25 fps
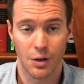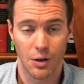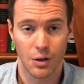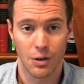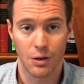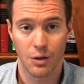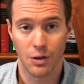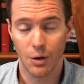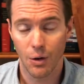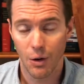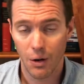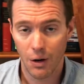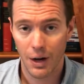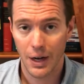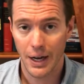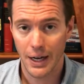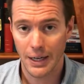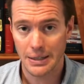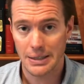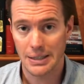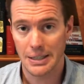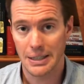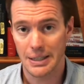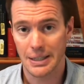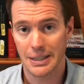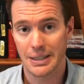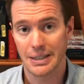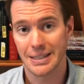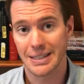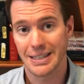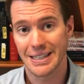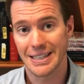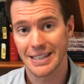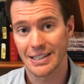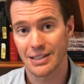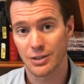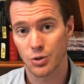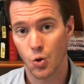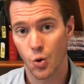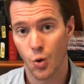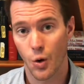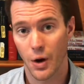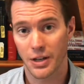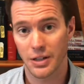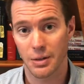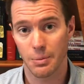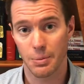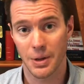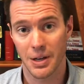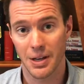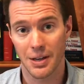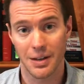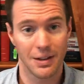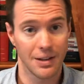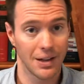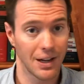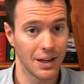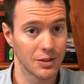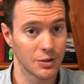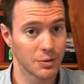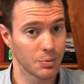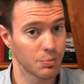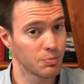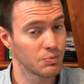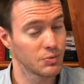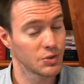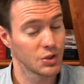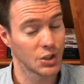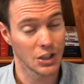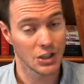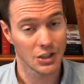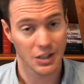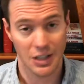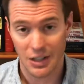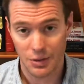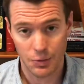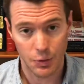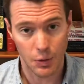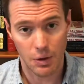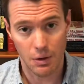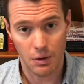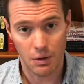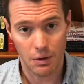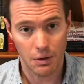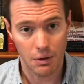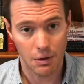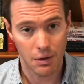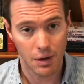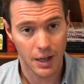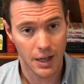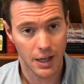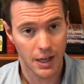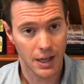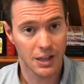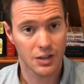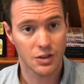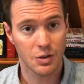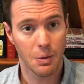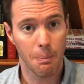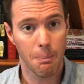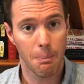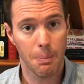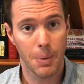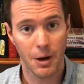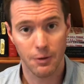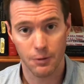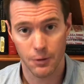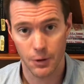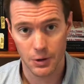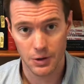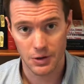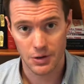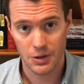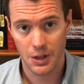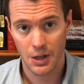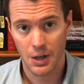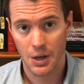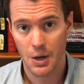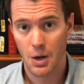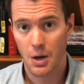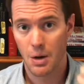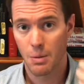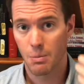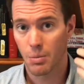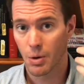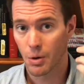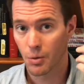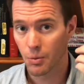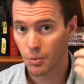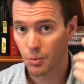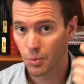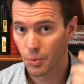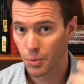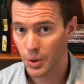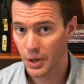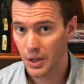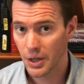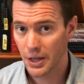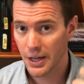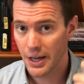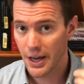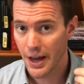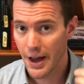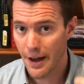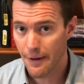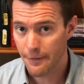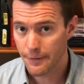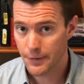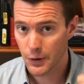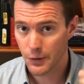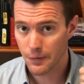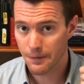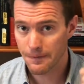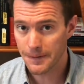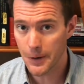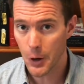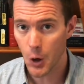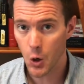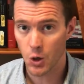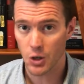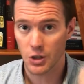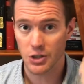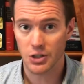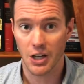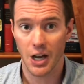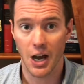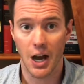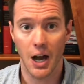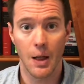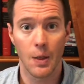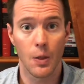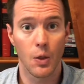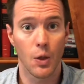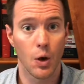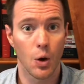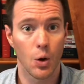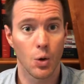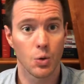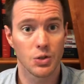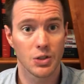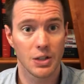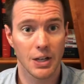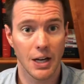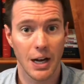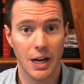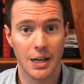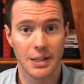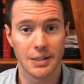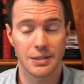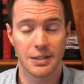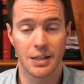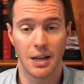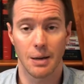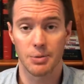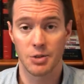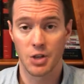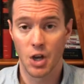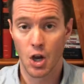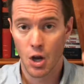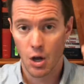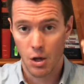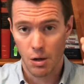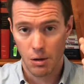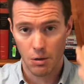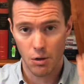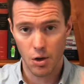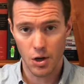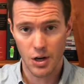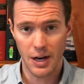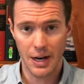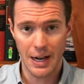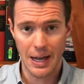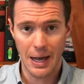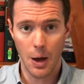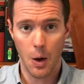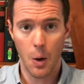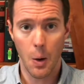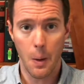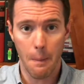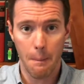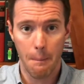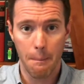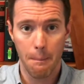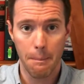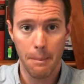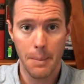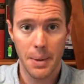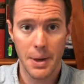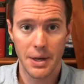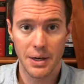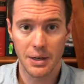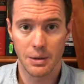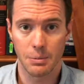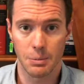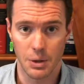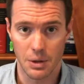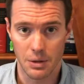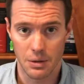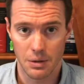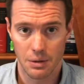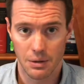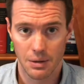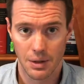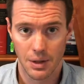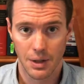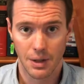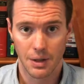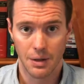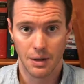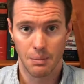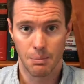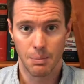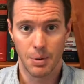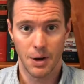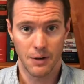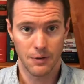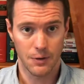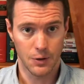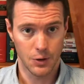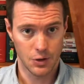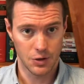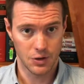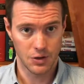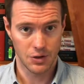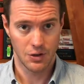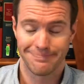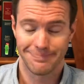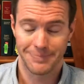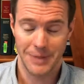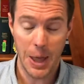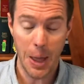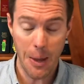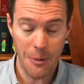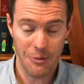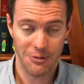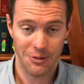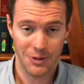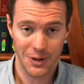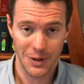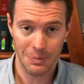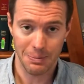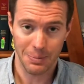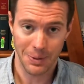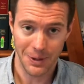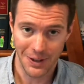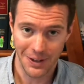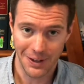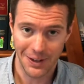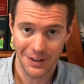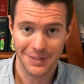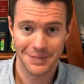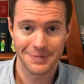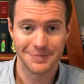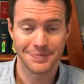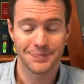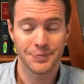your idea is going to be as successful as Buffer's. But really have to focus on those concepts. Look at how minimal Buffer's MVP